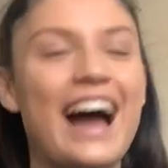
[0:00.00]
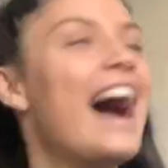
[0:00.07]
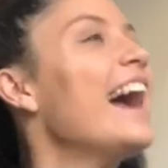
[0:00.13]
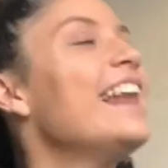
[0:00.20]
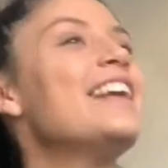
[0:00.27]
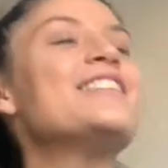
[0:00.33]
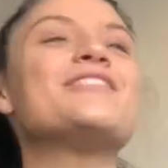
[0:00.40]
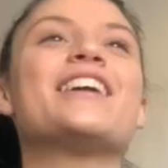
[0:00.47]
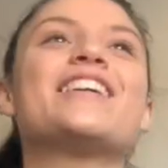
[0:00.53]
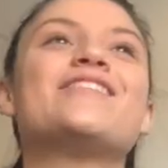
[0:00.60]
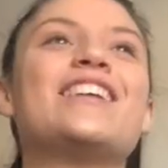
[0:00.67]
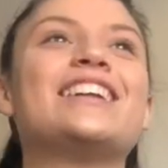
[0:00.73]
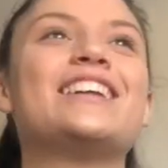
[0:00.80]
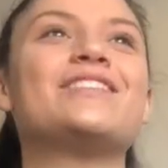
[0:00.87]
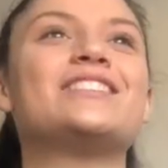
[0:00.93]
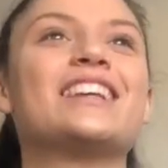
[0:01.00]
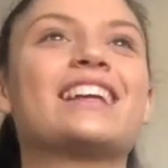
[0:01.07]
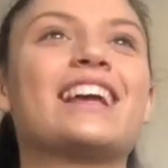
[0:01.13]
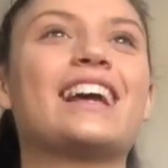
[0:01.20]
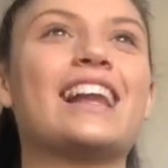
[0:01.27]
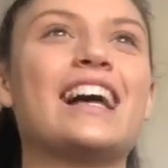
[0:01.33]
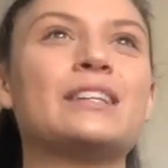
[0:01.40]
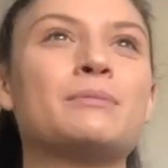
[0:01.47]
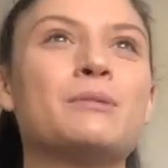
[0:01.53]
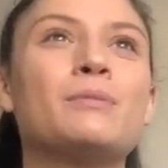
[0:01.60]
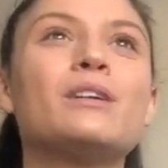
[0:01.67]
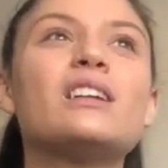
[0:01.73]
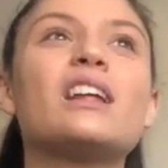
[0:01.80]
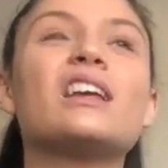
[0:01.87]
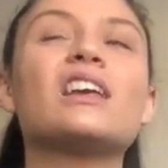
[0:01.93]
I love wearing red lipstick in class. People
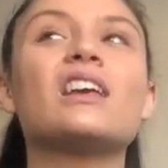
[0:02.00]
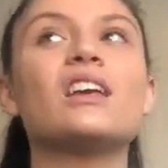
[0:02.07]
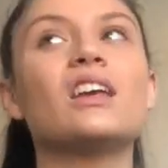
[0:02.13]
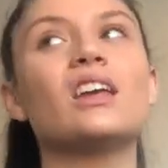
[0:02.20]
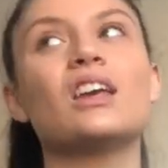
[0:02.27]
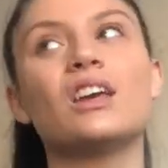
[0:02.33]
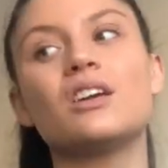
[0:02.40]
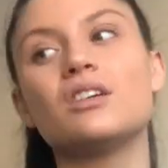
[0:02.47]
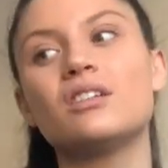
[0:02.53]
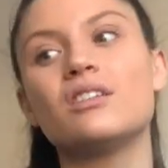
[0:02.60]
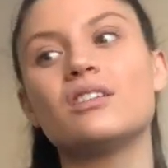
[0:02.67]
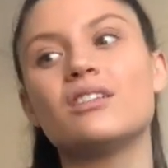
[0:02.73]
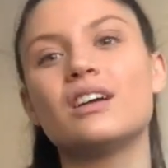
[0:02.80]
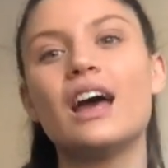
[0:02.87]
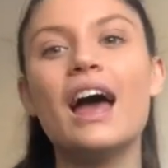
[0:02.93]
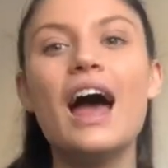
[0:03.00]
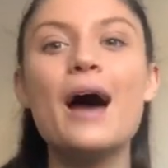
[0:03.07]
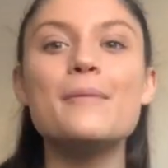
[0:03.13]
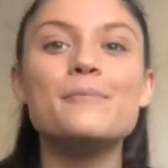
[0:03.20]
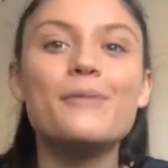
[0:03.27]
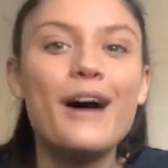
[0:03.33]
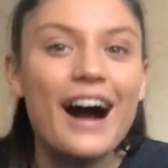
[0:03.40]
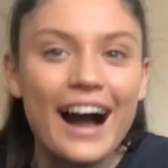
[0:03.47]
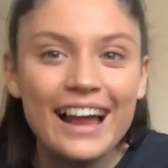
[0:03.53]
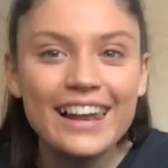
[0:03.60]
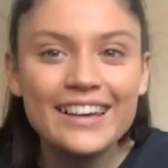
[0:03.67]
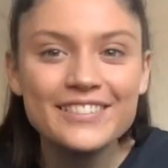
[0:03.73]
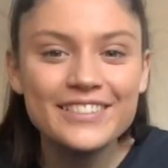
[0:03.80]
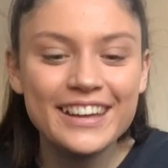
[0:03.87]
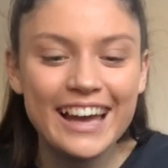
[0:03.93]
are like, ew. But I
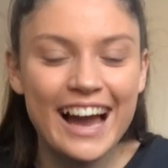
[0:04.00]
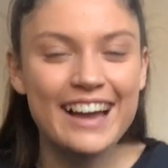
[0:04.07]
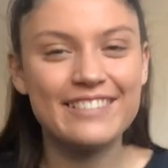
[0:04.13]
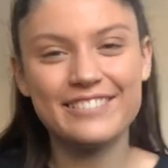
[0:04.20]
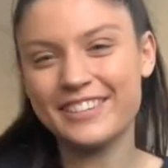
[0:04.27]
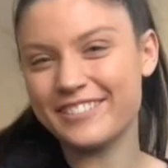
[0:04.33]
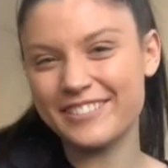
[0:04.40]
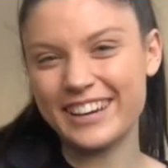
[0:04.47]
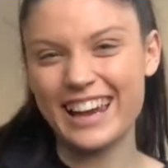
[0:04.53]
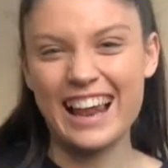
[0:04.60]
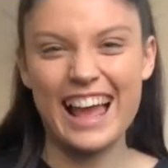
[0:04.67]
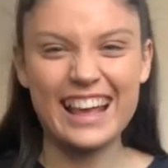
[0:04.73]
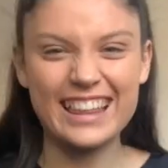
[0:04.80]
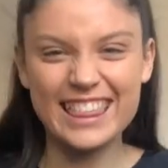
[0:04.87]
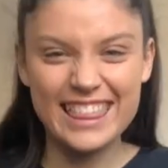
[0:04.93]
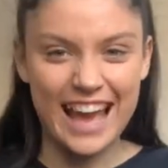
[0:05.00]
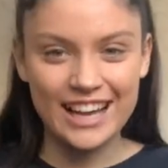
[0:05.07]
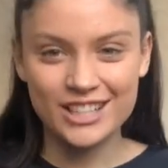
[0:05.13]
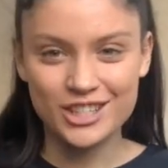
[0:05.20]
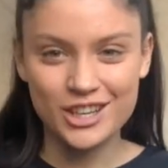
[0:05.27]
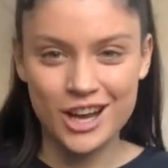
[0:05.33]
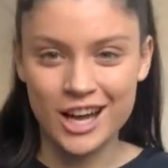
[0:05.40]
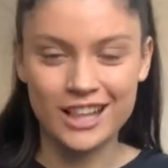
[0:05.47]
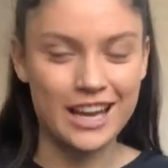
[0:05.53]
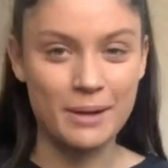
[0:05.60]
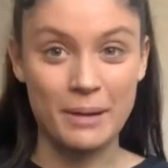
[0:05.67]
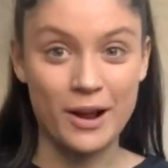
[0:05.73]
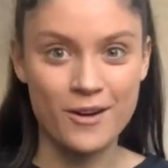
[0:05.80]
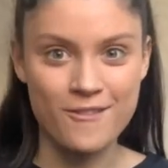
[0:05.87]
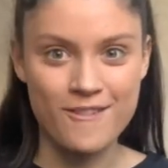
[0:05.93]
love it. I feel really like theatrical and I'm
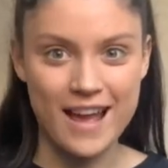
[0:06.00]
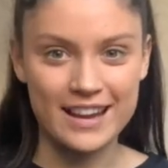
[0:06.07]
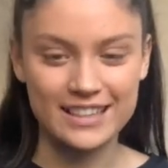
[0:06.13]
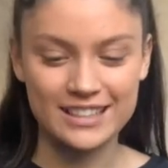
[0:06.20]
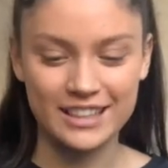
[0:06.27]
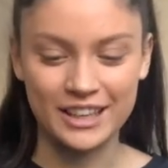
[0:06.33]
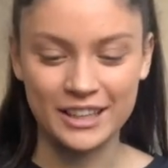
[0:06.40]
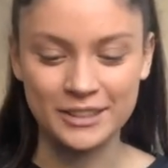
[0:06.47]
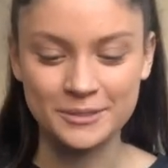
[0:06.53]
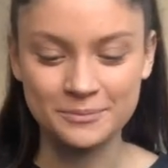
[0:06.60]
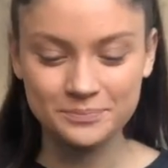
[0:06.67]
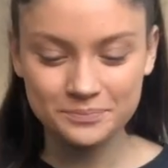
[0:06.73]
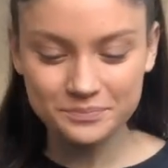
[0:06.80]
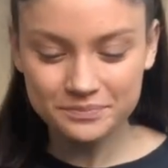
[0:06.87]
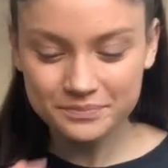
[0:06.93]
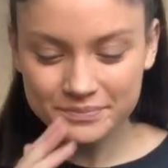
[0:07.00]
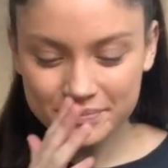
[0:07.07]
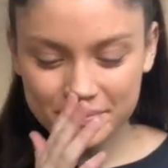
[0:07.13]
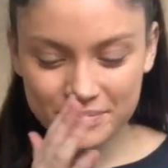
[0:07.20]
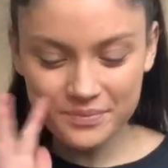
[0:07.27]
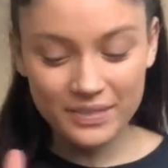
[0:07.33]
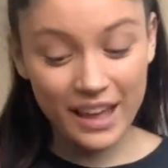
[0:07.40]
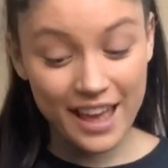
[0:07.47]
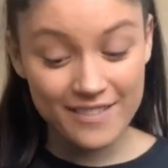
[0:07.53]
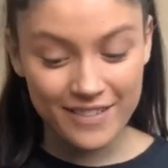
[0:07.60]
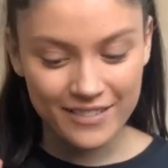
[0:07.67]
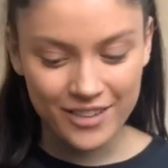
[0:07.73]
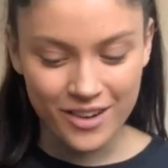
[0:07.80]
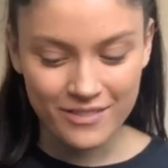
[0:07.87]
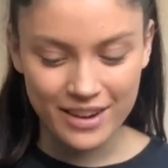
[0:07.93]
like ready to go if
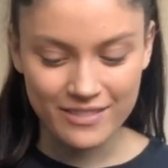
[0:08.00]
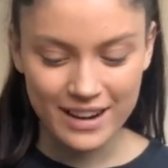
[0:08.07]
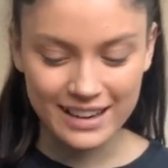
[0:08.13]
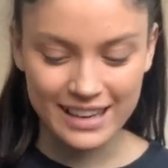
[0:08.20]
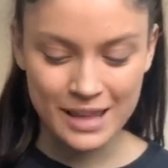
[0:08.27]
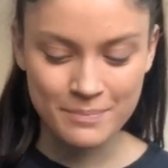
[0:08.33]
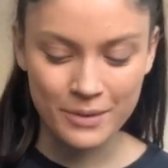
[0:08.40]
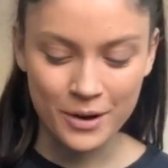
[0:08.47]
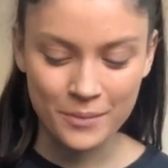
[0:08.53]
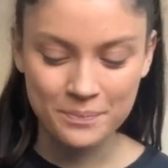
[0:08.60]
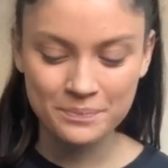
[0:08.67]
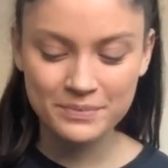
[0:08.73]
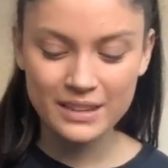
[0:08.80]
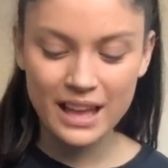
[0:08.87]
I've got my red lip on.